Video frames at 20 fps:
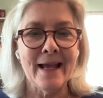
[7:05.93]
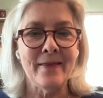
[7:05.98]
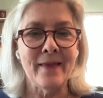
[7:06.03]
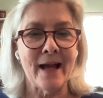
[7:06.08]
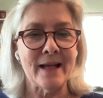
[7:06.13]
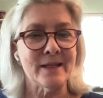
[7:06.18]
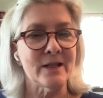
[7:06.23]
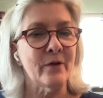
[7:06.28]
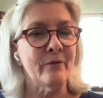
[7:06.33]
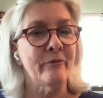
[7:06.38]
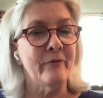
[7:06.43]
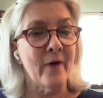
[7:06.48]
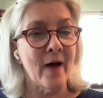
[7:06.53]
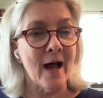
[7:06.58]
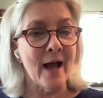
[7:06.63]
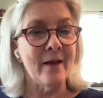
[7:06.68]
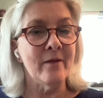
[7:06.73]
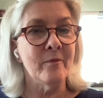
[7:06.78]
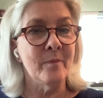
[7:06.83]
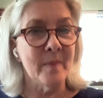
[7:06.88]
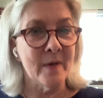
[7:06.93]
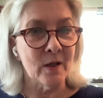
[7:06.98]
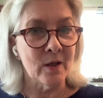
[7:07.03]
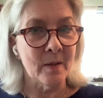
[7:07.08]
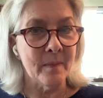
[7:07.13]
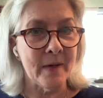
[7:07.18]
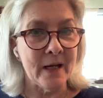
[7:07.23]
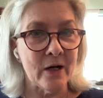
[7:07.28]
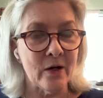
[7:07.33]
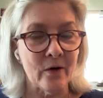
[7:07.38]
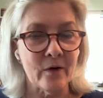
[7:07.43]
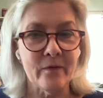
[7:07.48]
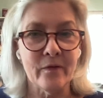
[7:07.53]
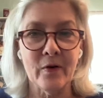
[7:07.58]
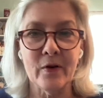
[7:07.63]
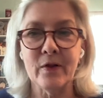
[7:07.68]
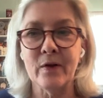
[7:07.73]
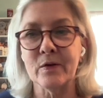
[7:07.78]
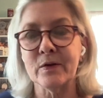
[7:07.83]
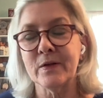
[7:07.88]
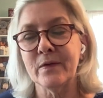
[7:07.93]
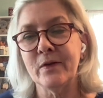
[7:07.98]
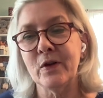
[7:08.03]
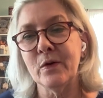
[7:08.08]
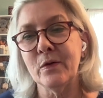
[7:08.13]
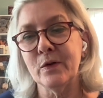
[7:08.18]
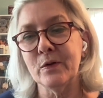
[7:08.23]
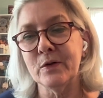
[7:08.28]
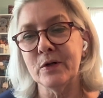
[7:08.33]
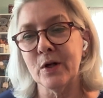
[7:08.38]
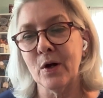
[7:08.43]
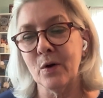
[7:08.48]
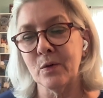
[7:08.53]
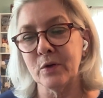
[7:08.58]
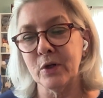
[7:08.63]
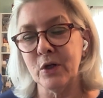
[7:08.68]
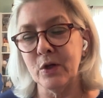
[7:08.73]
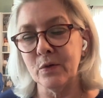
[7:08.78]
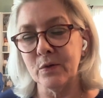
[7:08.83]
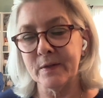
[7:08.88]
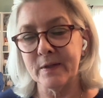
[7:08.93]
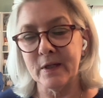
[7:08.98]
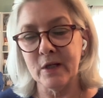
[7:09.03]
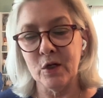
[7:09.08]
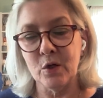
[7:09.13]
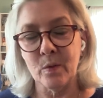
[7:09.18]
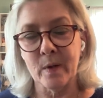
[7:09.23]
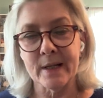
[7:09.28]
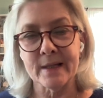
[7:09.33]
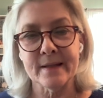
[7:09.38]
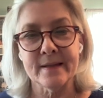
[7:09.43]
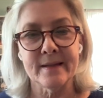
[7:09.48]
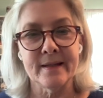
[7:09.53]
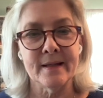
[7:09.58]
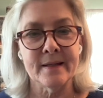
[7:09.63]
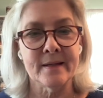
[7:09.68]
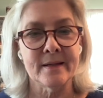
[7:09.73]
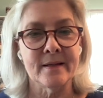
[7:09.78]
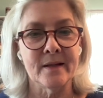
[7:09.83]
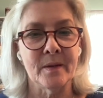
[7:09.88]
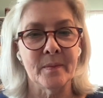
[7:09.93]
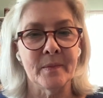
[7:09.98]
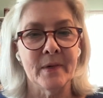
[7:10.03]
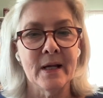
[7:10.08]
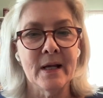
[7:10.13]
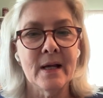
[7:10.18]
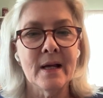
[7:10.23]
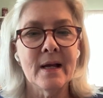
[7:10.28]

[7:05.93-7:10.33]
That's a 5mm for those of you who don't use the US system.